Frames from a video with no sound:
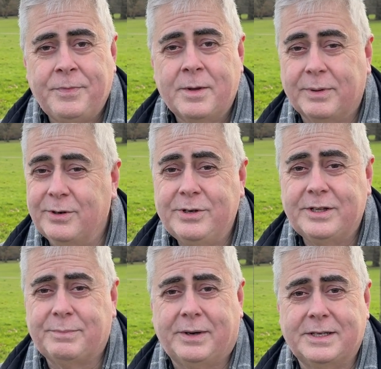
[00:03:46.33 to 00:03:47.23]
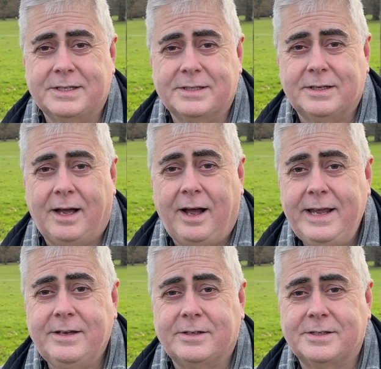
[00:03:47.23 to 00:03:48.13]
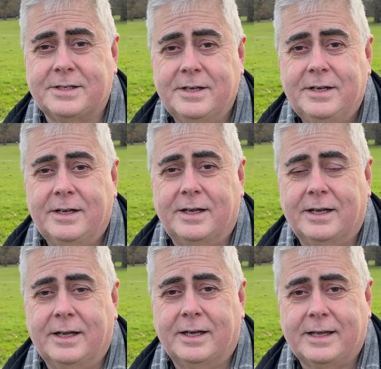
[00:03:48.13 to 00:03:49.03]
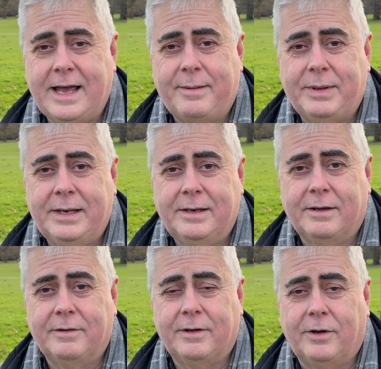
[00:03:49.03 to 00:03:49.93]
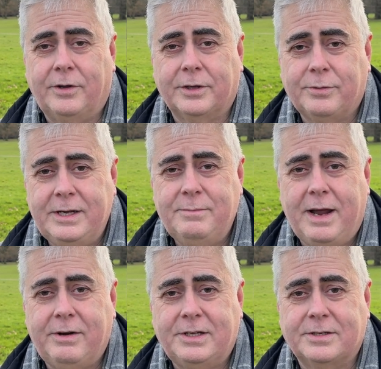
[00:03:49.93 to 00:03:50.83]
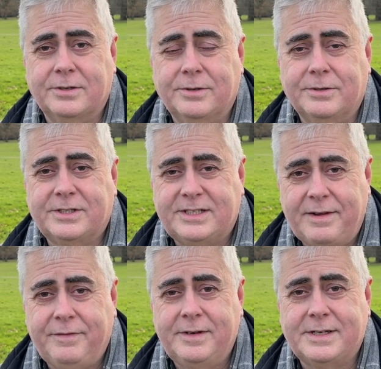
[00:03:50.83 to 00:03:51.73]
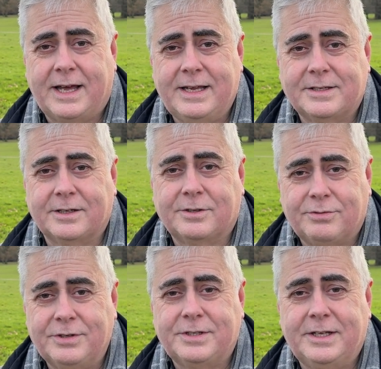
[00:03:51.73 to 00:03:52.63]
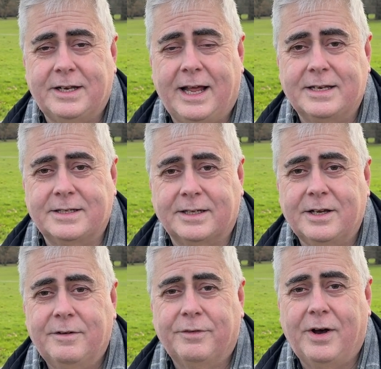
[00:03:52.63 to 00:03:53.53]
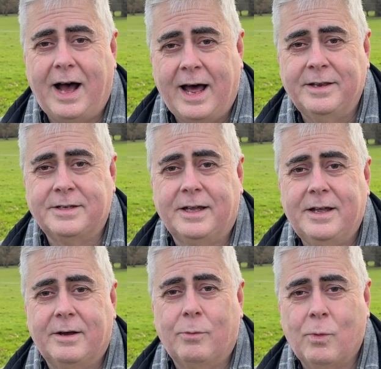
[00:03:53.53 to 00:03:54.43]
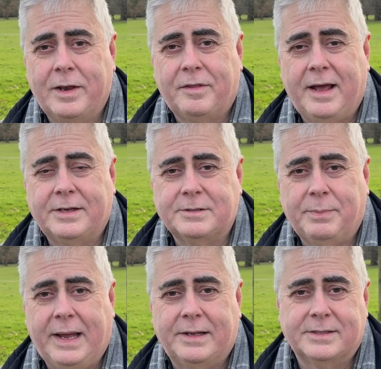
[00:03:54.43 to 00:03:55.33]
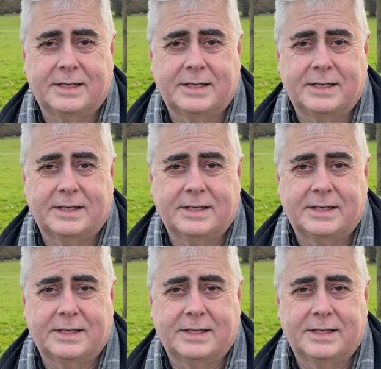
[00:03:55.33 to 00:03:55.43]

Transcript: But look at the prices. I got a cabin on the Queen Mary 2, 7 days across the Atlantic for under £1,000.